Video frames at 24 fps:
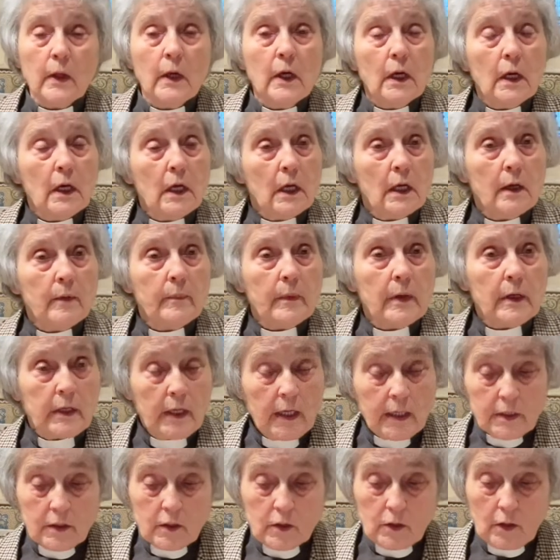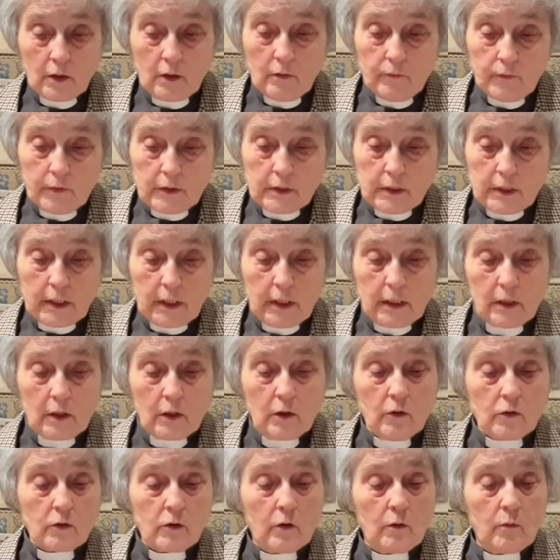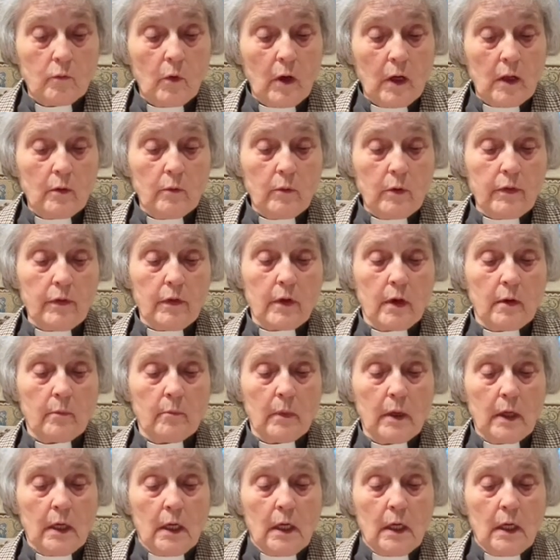and Esther obviously got on well with him